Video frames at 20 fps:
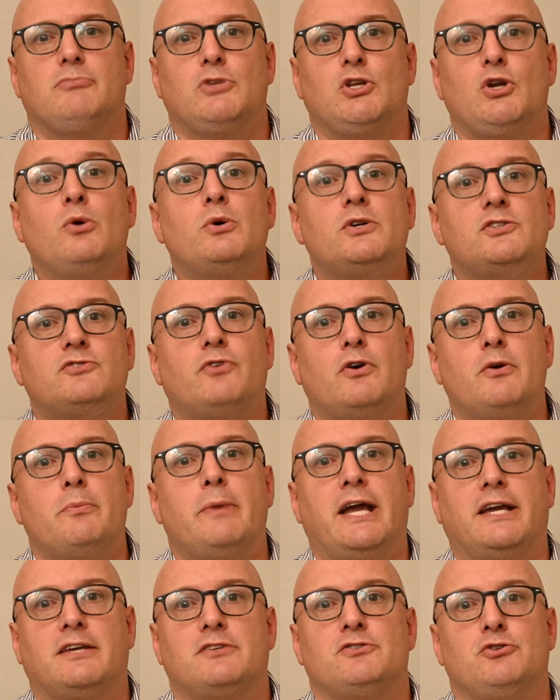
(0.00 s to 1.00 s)
Go as far
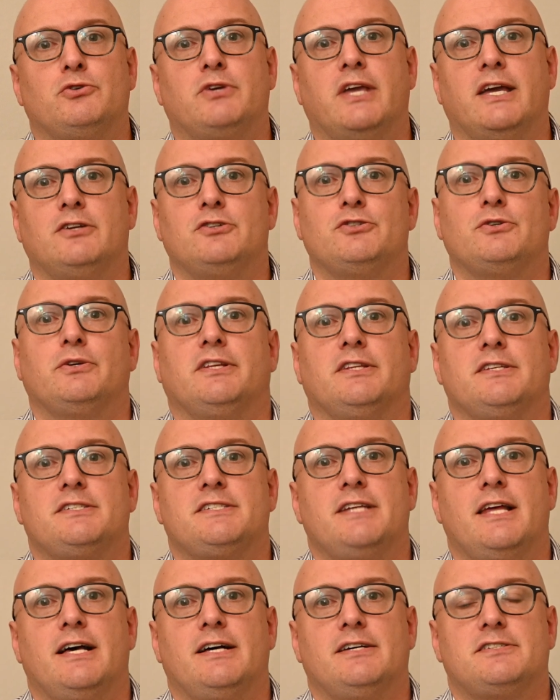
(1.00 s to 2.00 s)
back as you can during
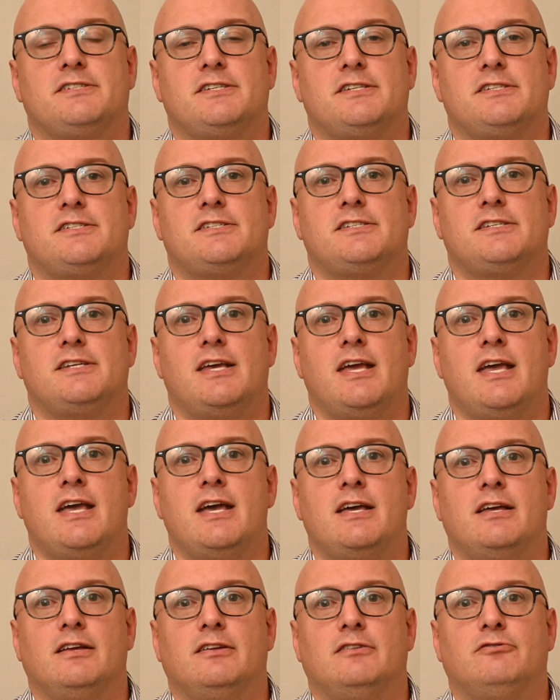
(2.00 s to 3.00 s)
this analysis
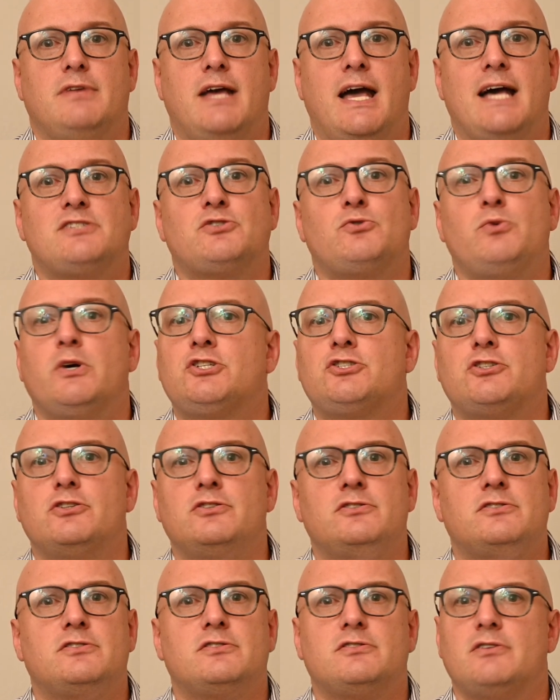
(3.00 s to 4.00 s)
and ask
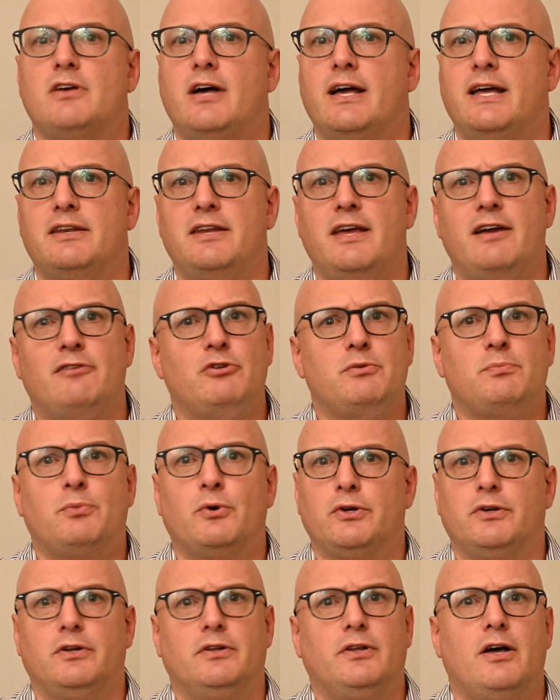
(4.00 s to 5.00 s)
questions at every
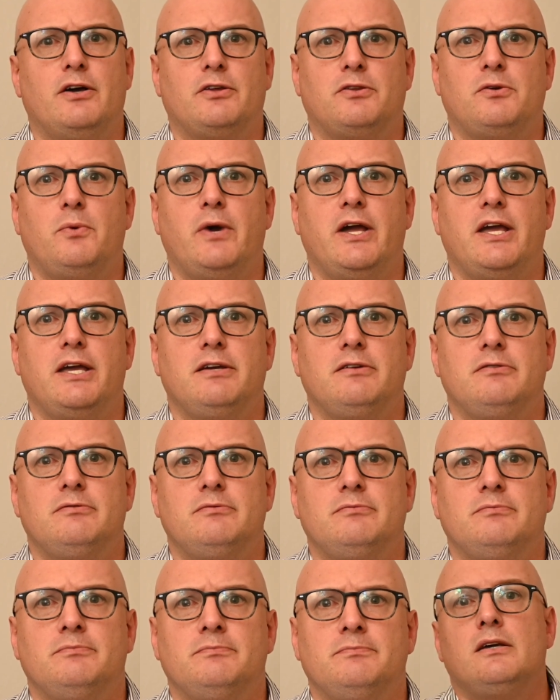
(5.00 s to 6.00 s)
point along the way.
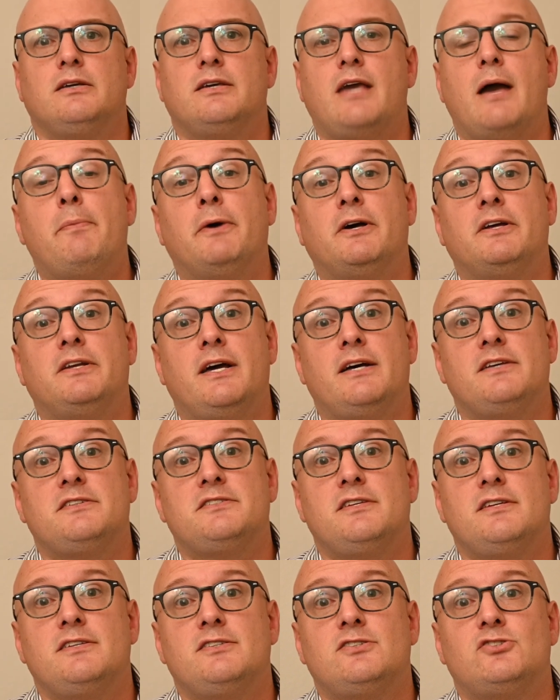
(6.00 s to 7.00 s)
CAPA
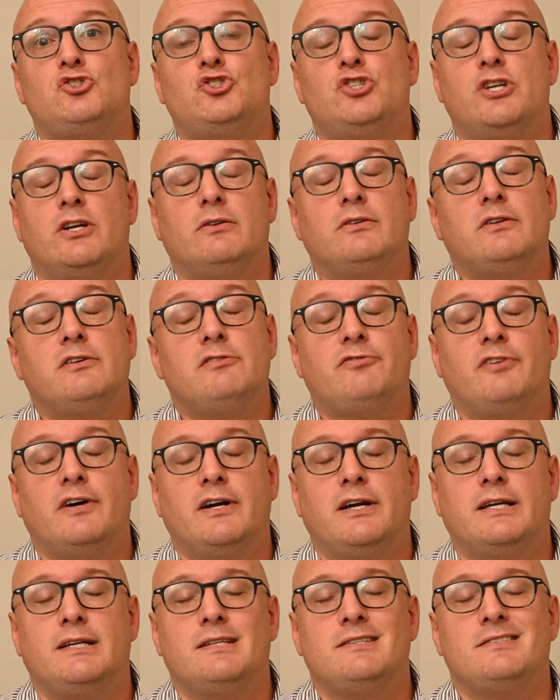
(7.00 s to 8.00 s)
analysis generally
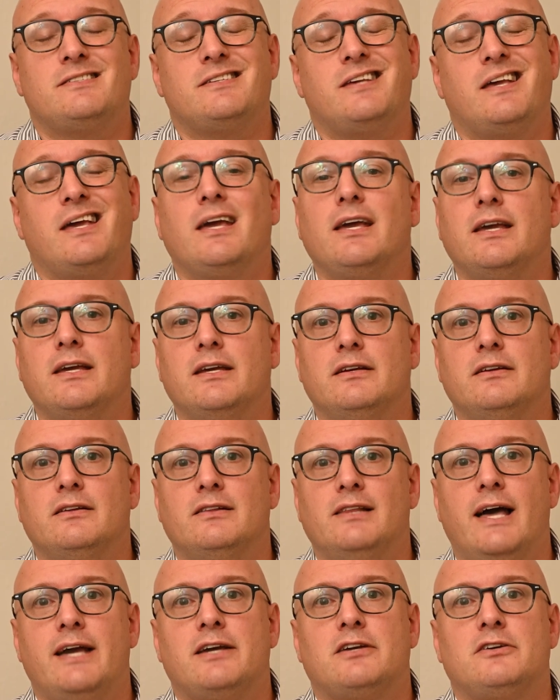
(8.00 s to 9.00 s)
finds a
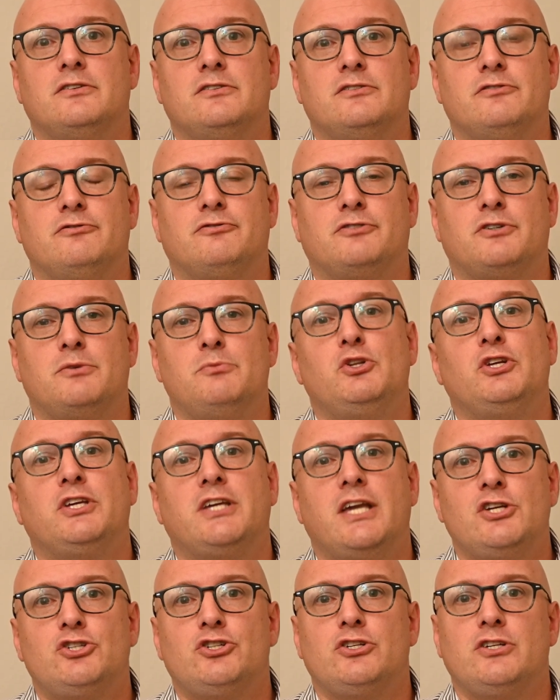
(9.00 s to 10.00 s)
lack of
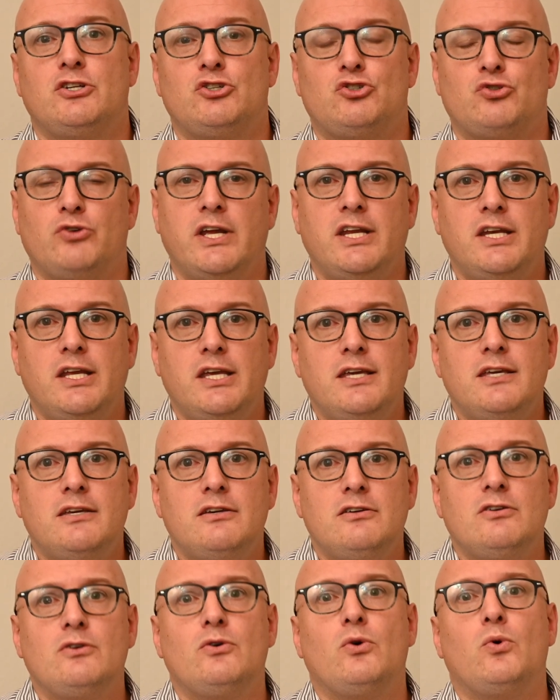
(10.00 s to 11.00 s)
communication and
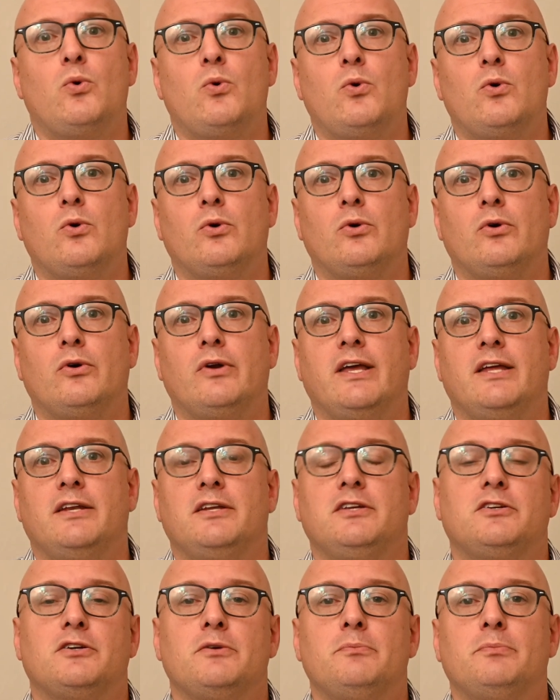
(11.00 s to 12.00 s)
training or an
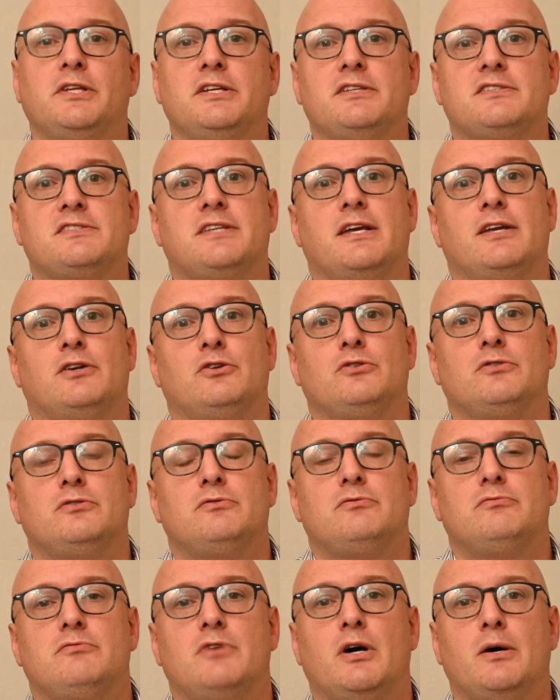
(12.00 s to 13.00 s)
incomplete standard
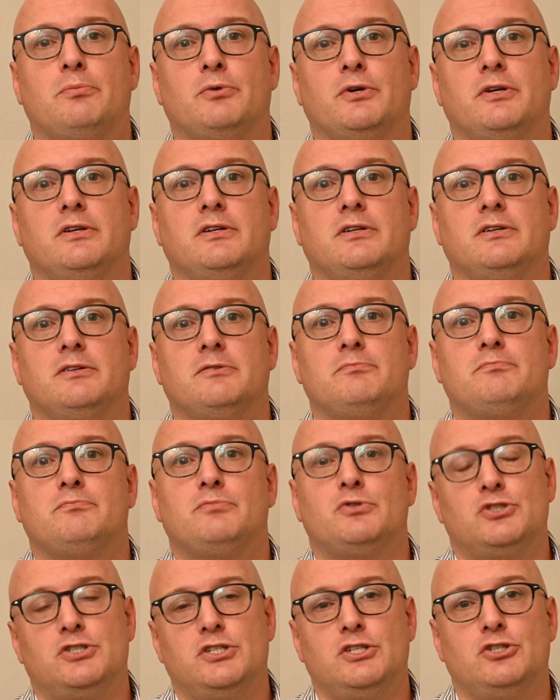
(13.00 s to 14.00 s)
operating
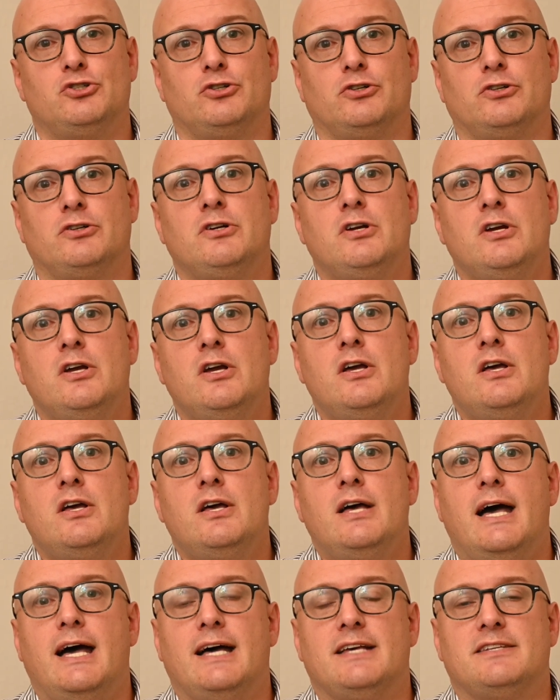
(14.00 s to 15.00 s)
procedure
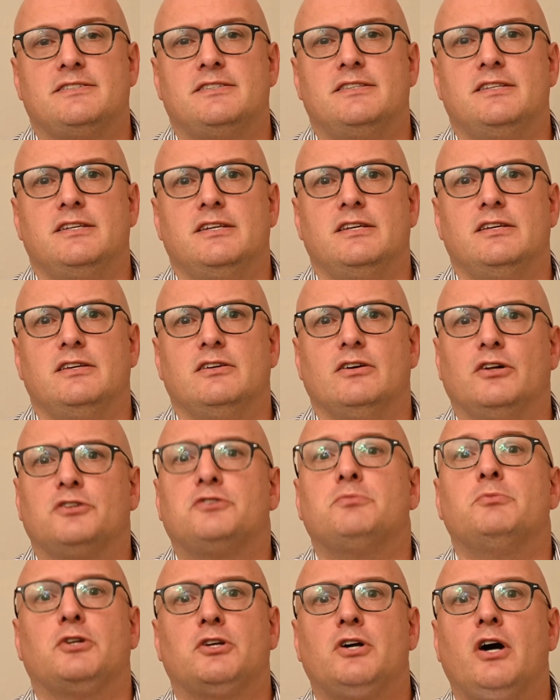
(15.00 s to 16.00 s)
as the
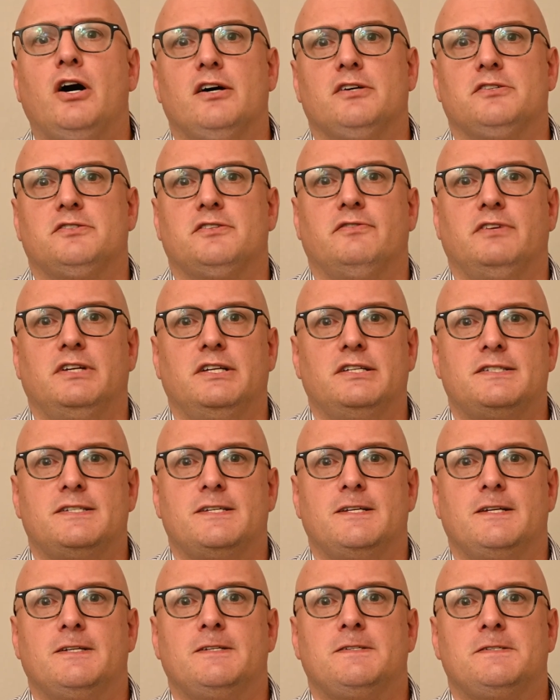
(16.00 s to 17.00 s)
ultimate cause of an
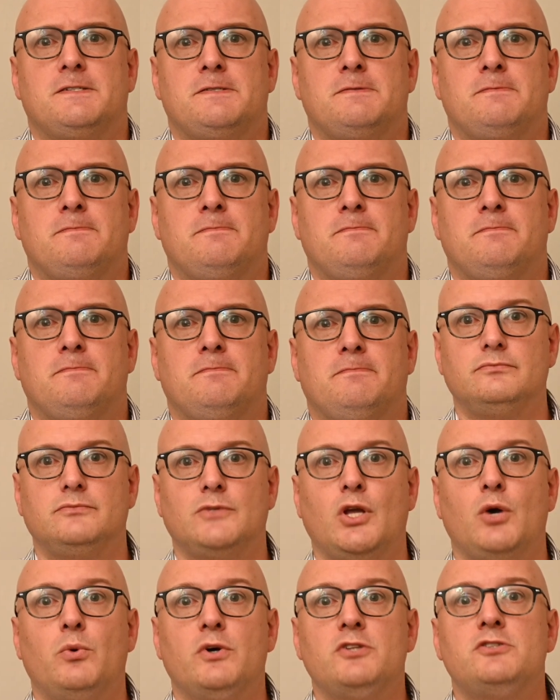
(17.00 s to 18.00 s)
incident.
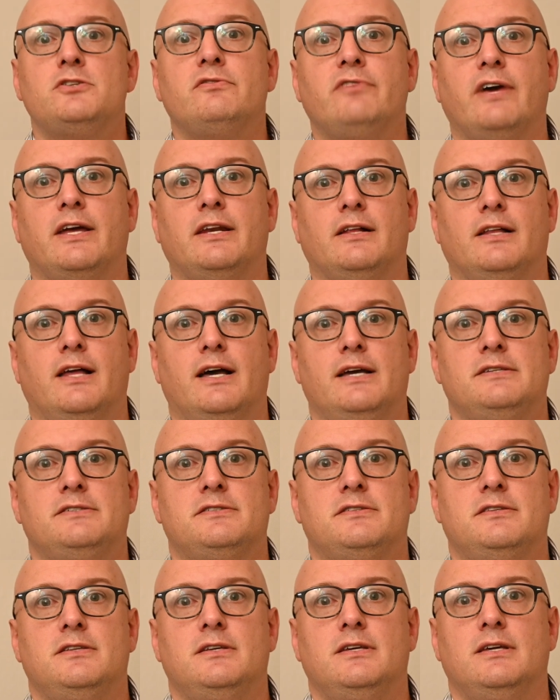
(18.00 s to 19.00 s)
Once you've
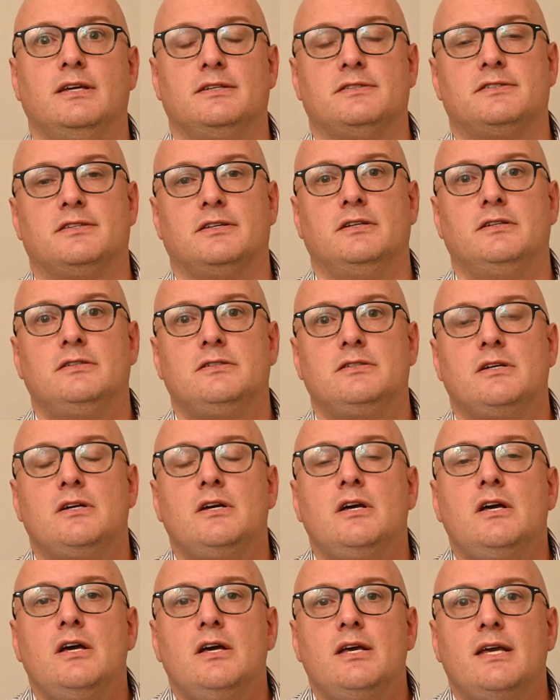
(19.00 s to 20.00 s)
analyzed the incident,
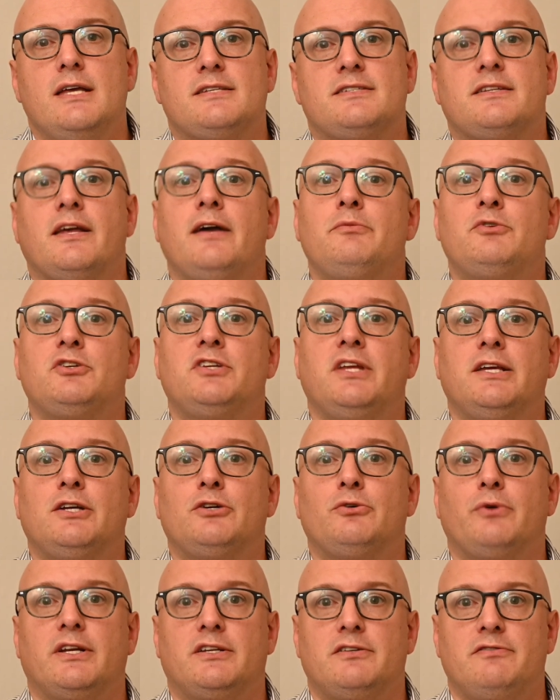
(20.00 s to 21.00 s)
it's time to take
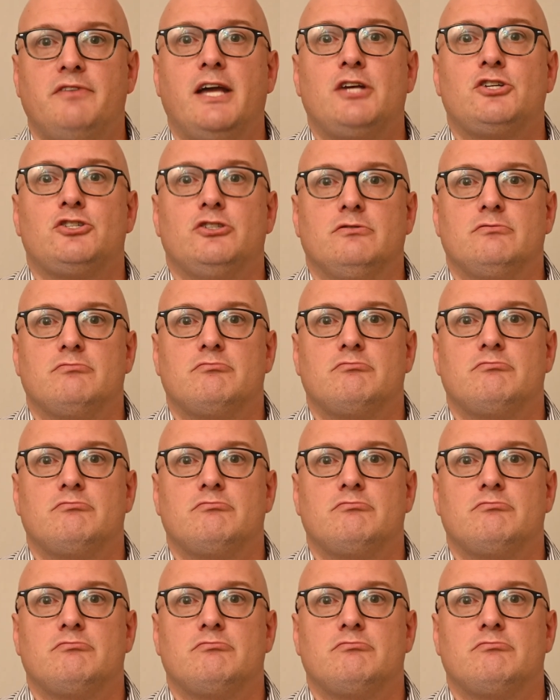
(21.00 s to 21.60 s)
corrective action.